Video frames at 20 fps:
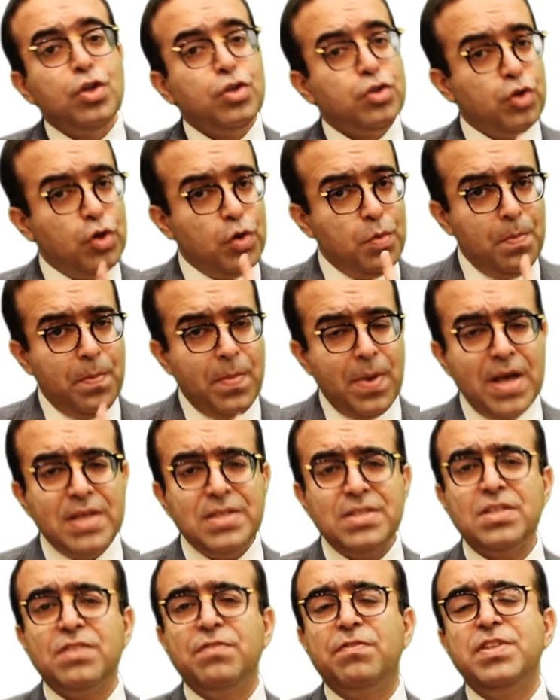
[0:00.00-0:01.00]
So you
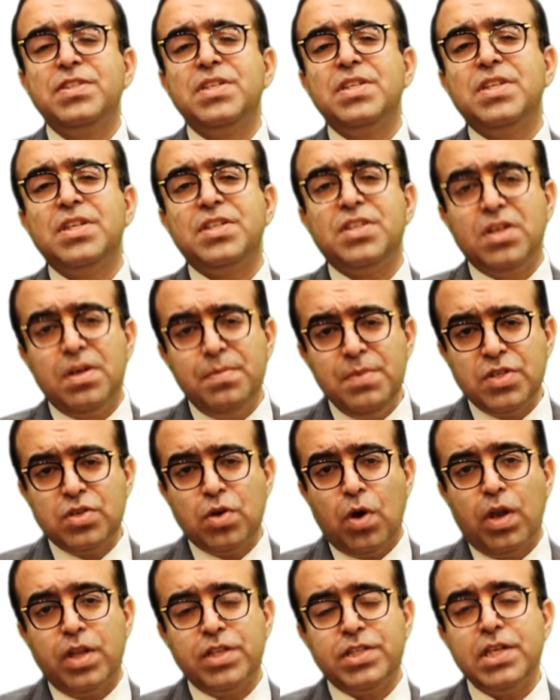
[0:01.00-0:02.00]
must visit a
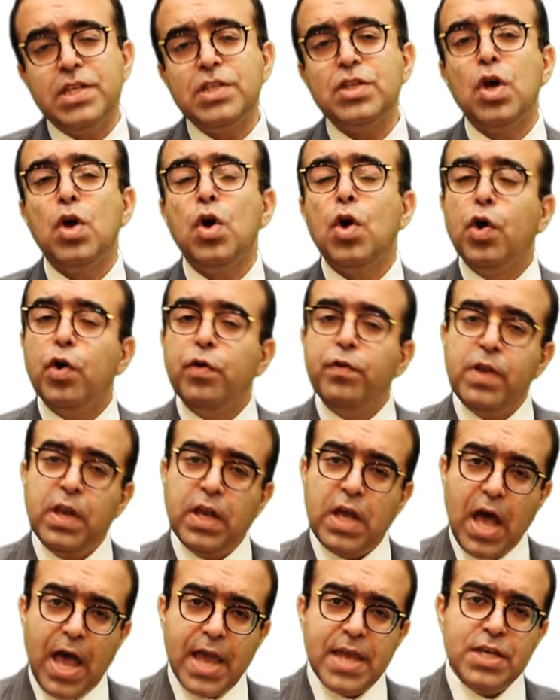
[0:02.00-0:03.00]
dermatologist who will
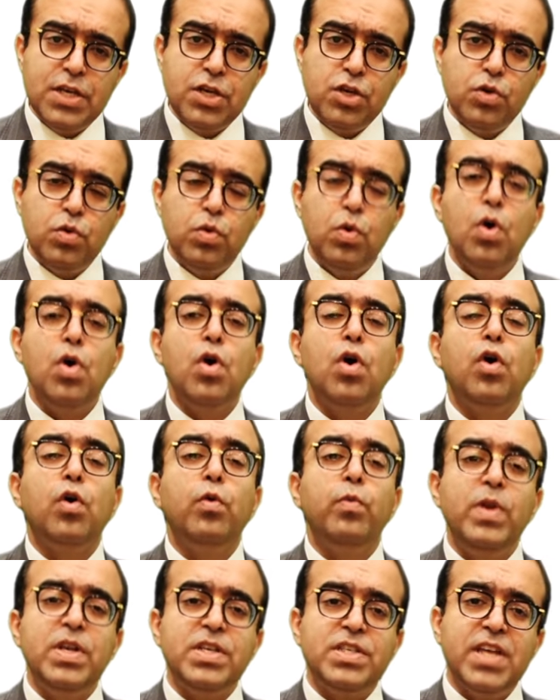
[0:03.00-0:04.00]
guide you,
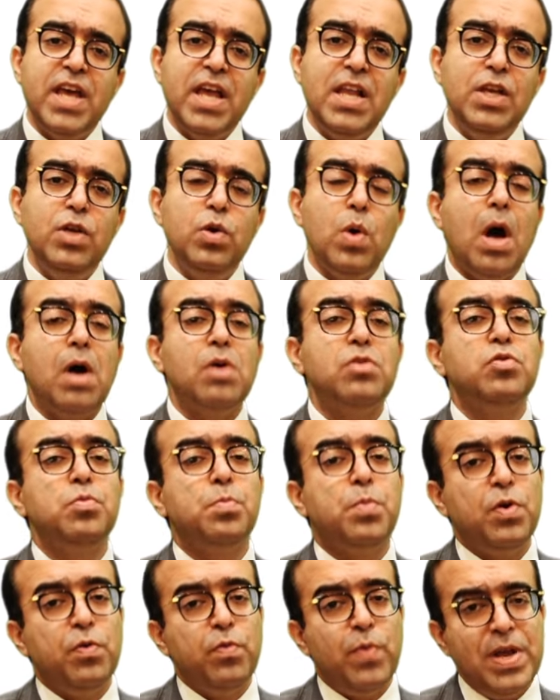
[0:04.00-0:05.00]
who will tell you how to
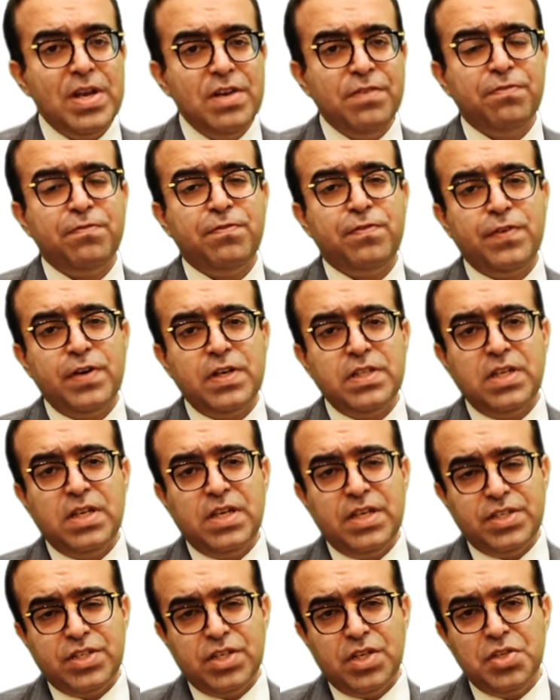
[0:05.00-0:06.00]
prevent further
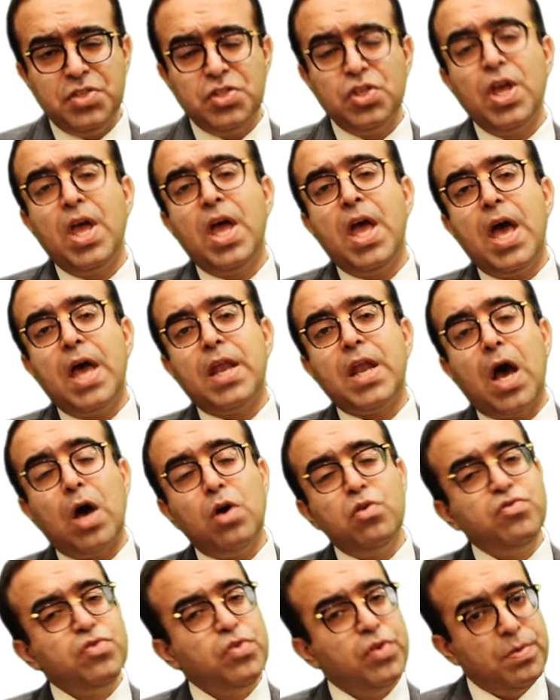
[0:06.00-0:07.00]
lesions and
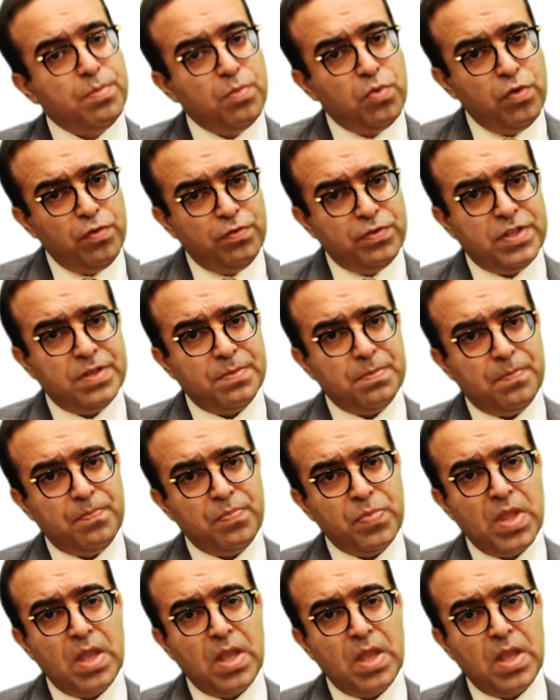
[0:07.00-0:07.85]
how to remove them.